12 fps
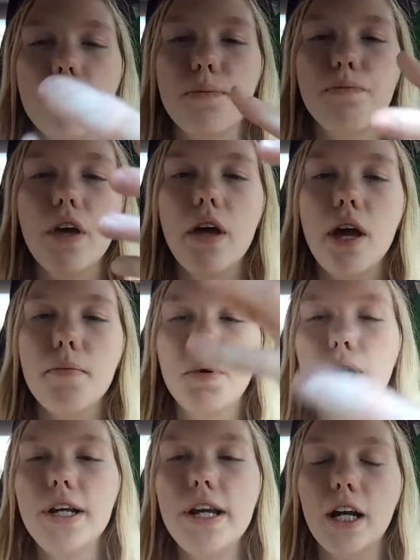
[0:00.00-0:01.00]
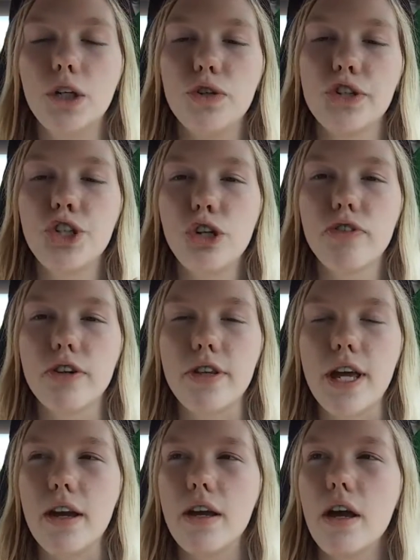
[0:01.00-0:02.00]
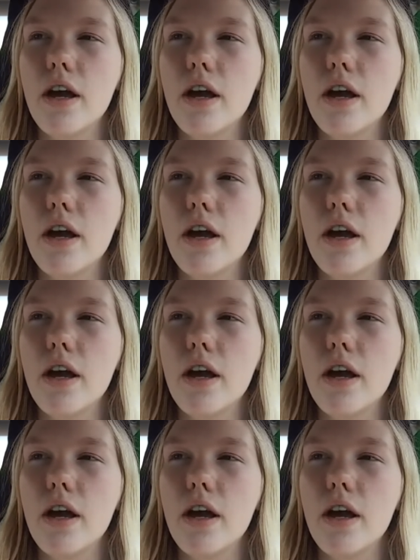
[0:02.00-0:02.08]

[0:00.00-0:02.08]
on, put it like a little silver thing,